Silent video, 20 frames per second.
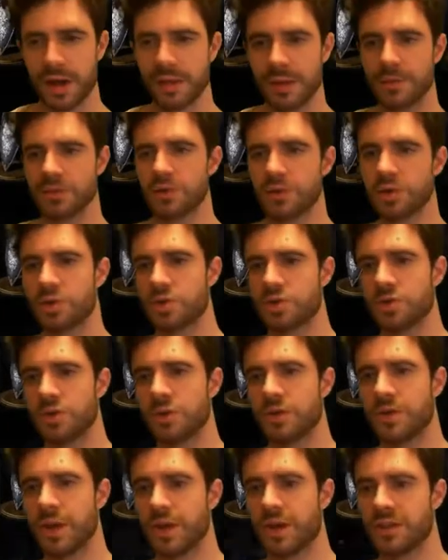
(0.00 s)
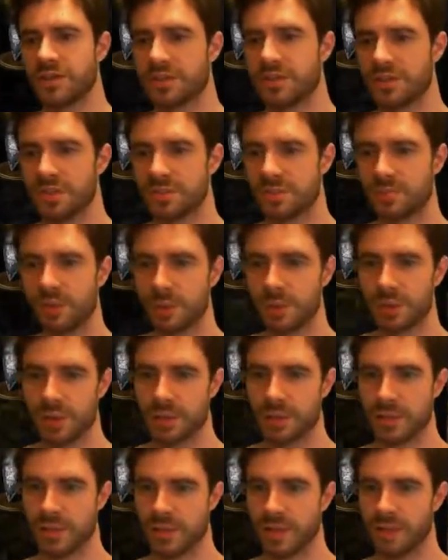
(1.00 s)
is Josh Strife Hayes. This is probably going
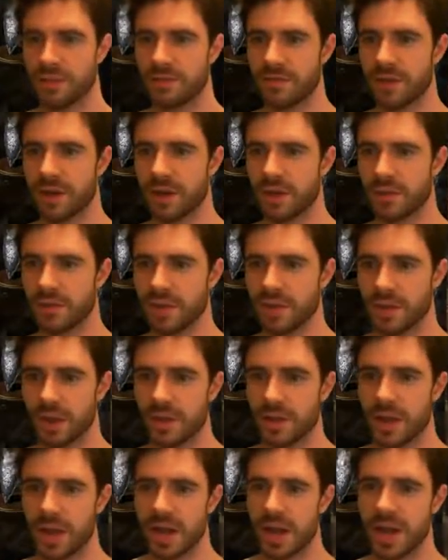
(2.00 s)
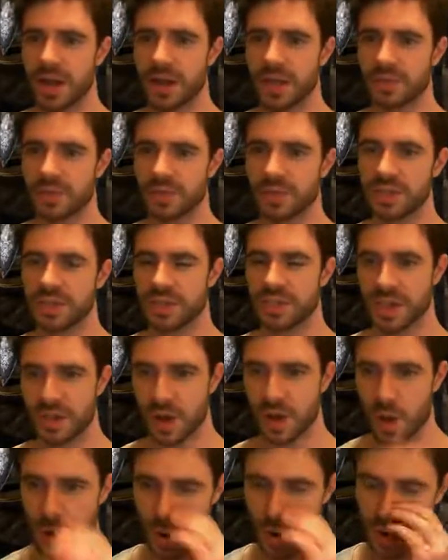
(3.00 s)
to be the final video as we take
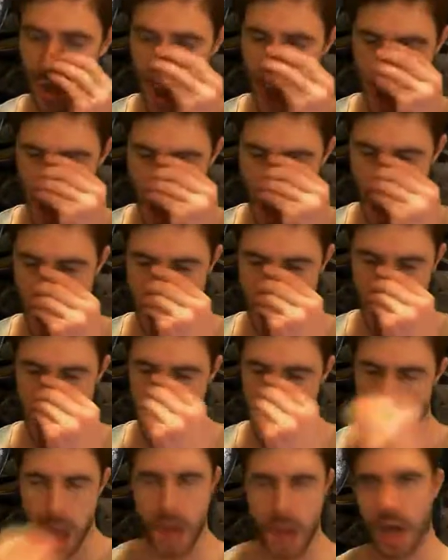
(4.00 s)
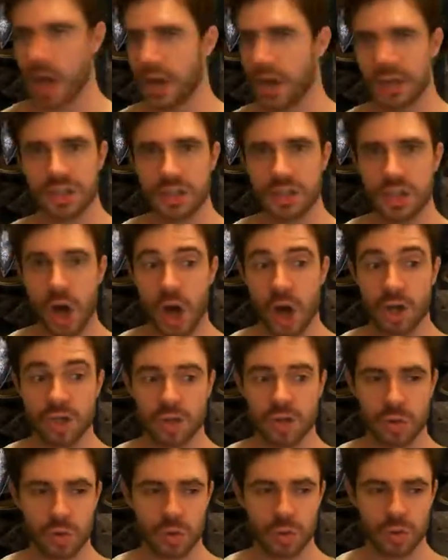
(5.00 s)
on Dark
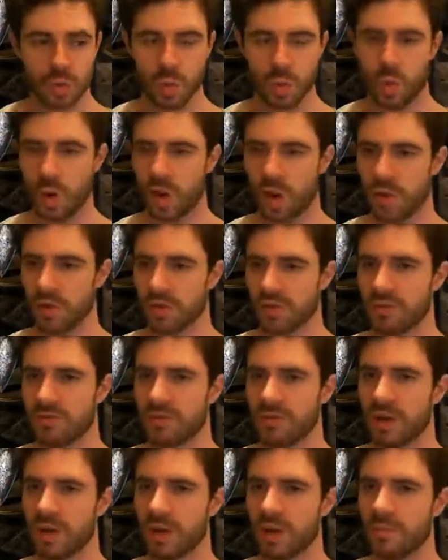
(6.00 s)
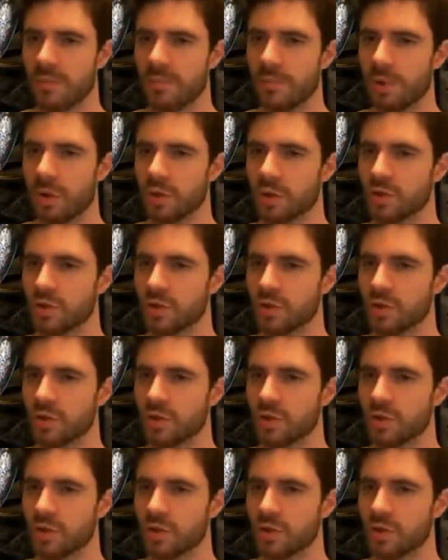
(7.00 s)
Souls 1, the final boss,